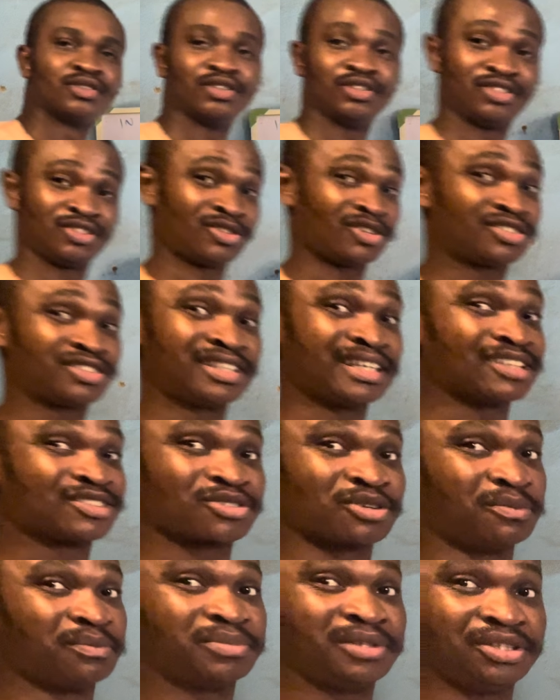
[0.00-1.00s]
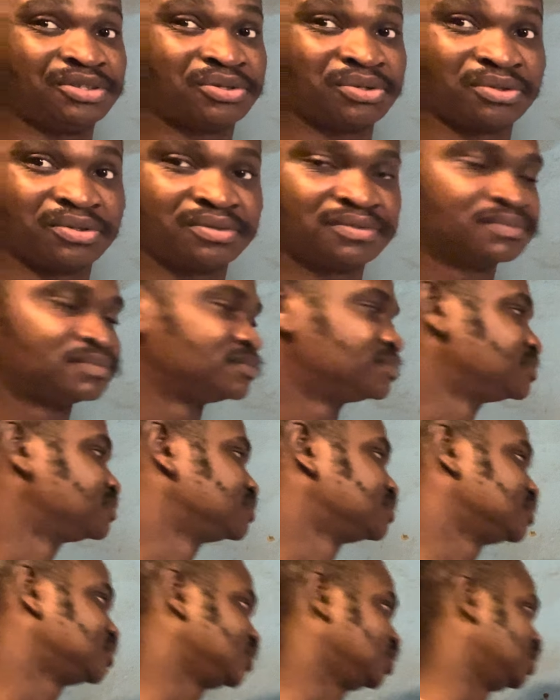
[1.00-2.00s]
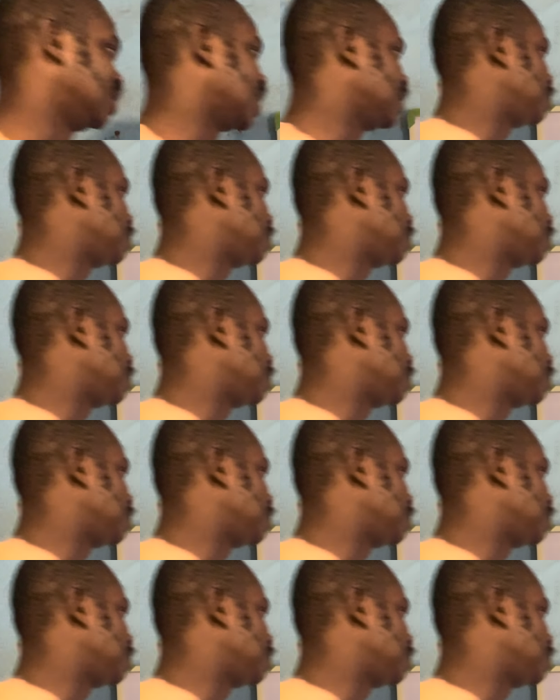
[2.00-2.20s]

is not yet complete. Oh. You now